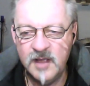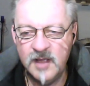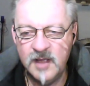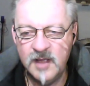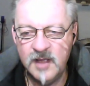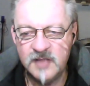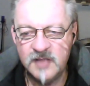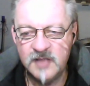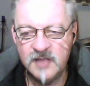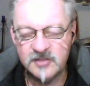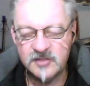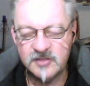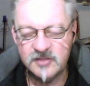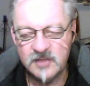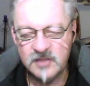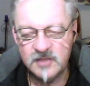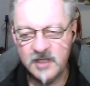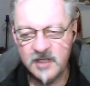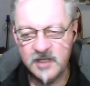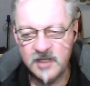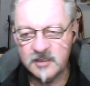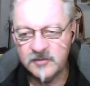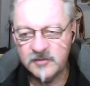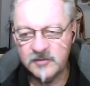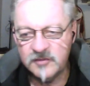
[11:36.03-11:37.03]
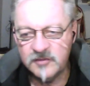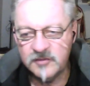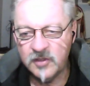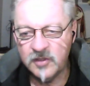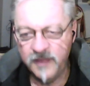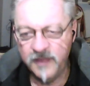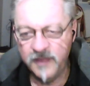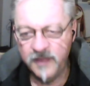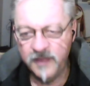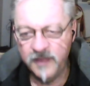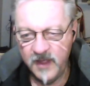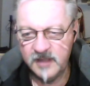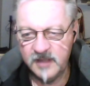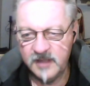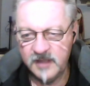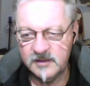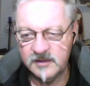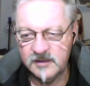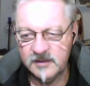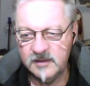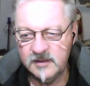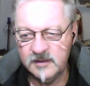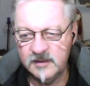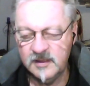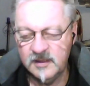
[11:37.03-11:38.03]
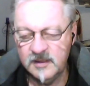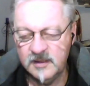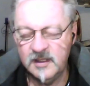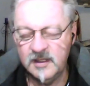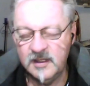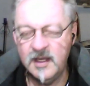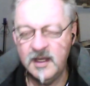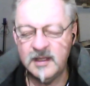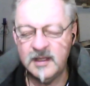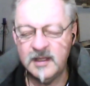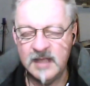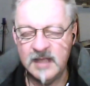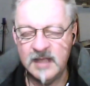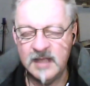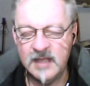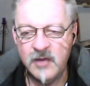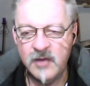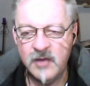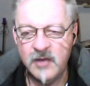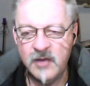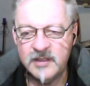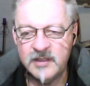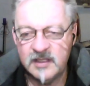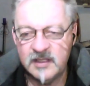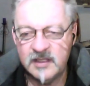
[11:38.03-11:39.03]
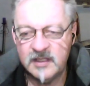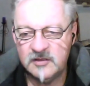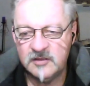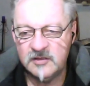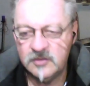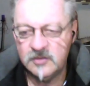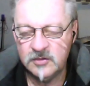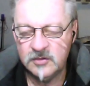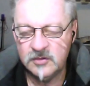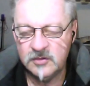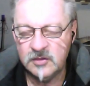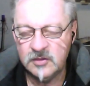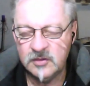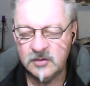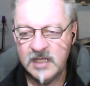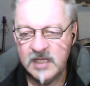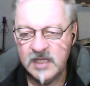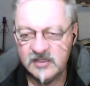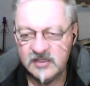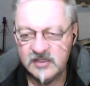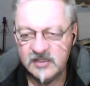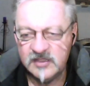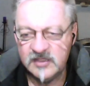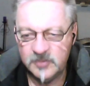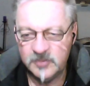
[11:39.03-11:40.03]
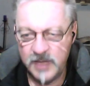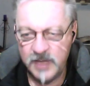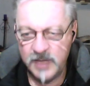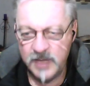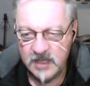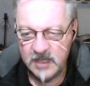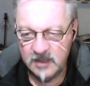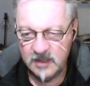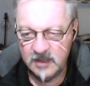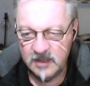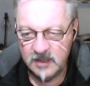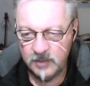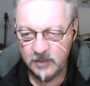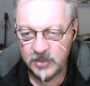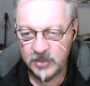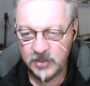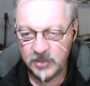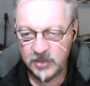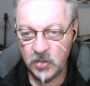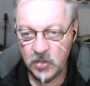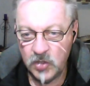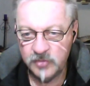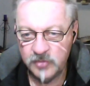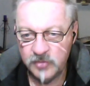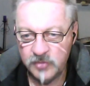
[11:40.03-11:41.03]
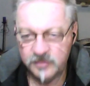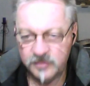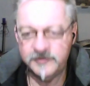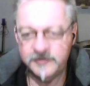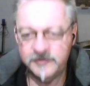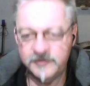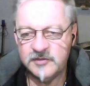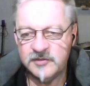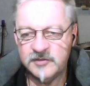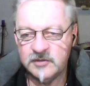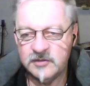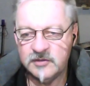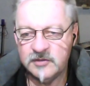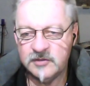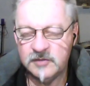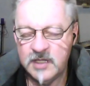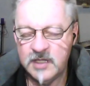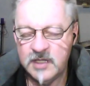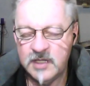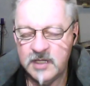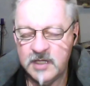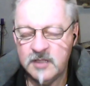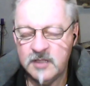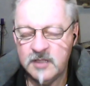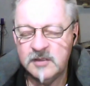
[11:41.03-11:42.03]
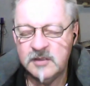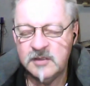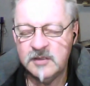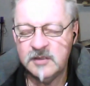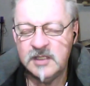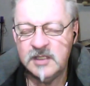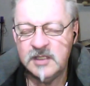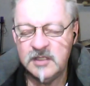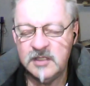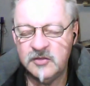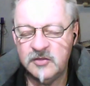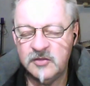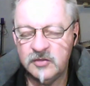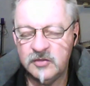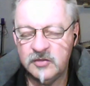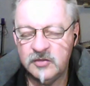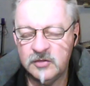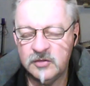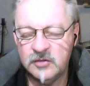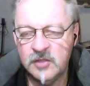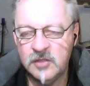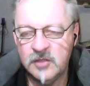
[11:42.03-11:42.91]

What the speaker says: So now that you've got that, allowing that to expand out beyond your physical now into